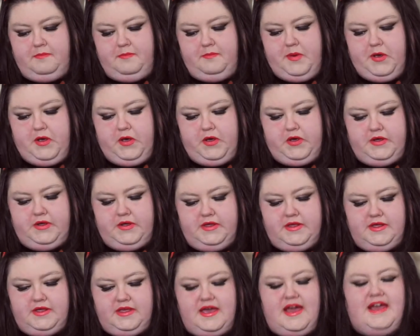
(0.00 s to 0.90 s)
But
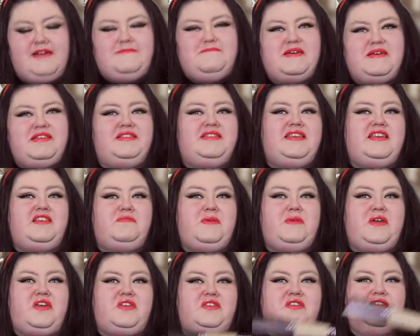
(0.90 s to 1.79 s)
I miss these
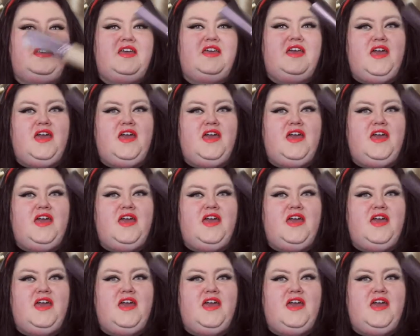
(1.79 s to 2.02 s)
because